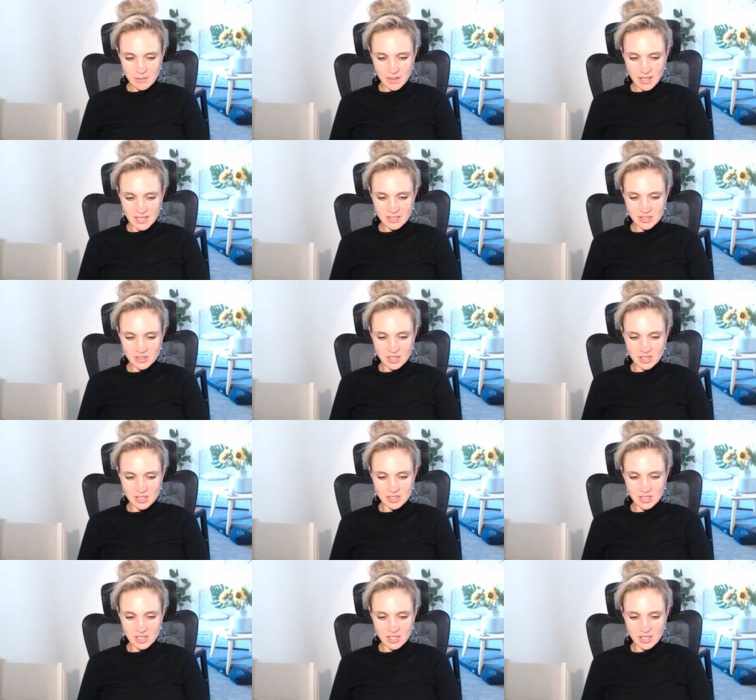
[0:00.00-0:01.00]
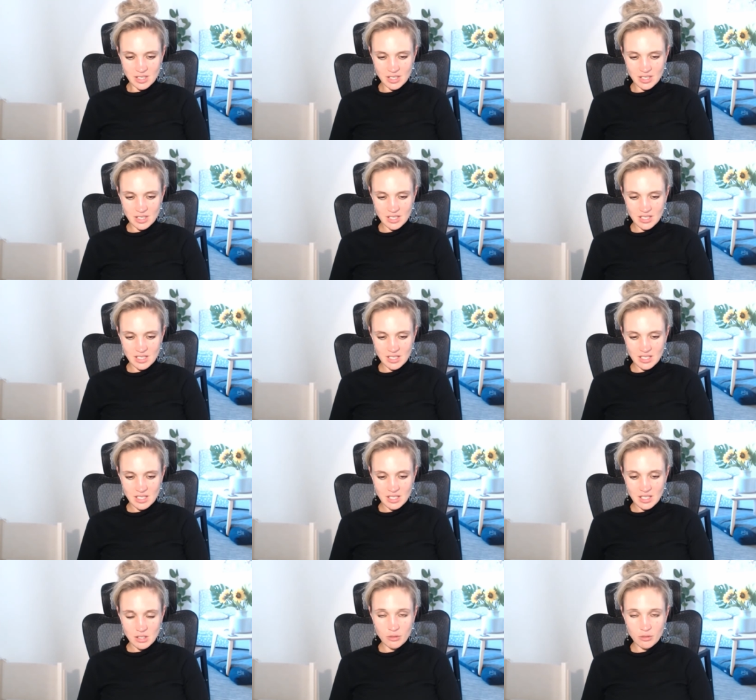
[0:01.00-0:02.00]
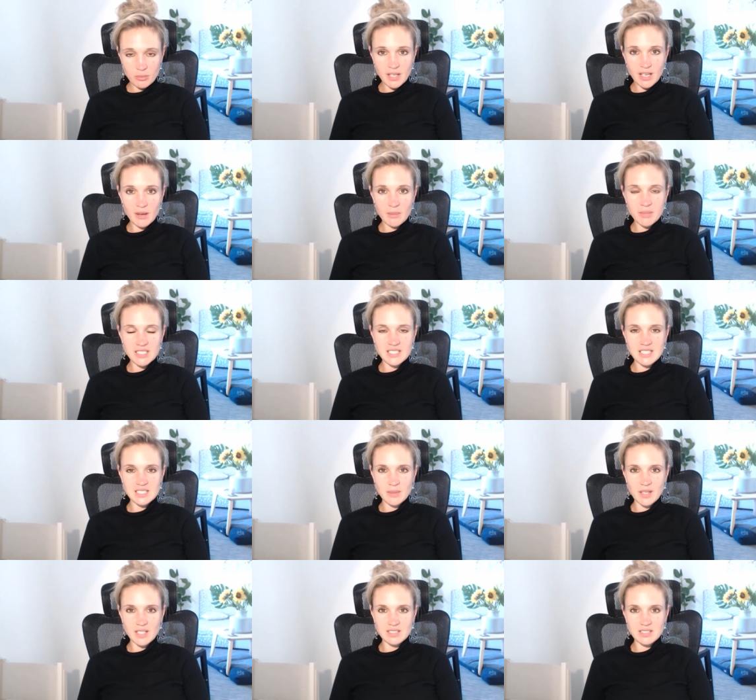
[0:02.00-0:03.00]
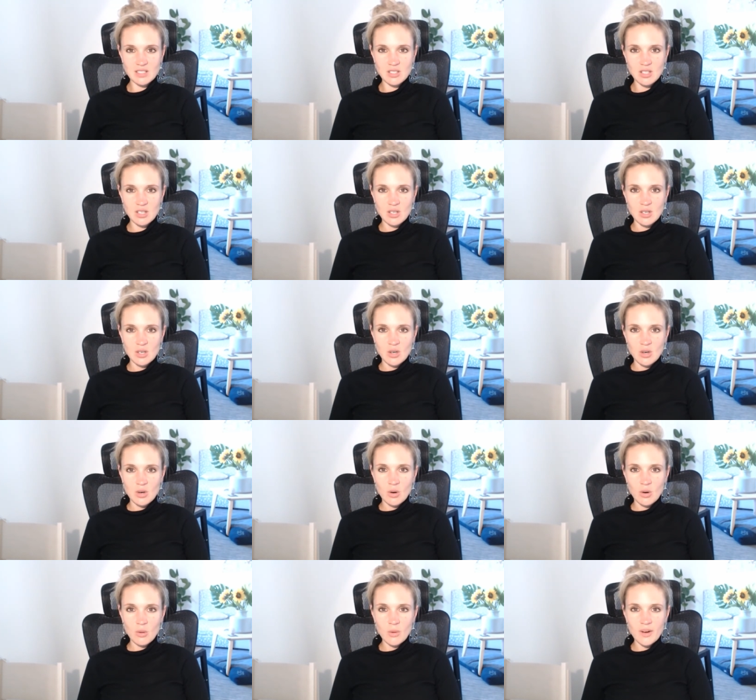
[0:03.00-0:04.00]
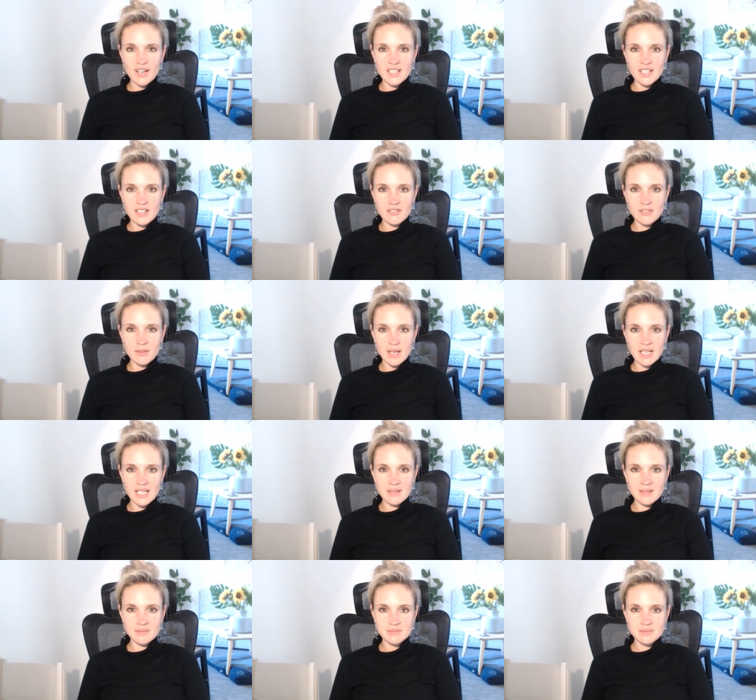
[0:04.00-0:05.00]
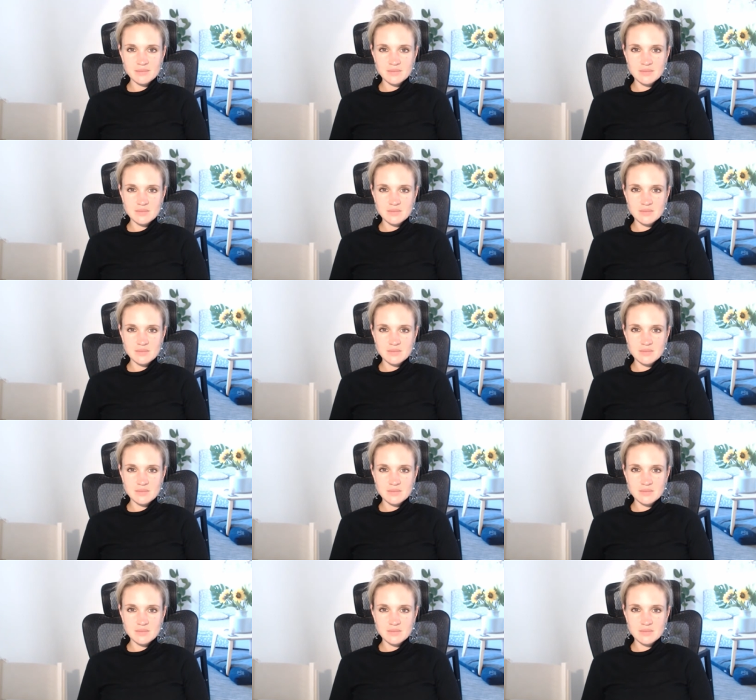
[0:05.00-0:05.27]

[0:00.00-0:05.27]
mind structure of being a business person or working for money.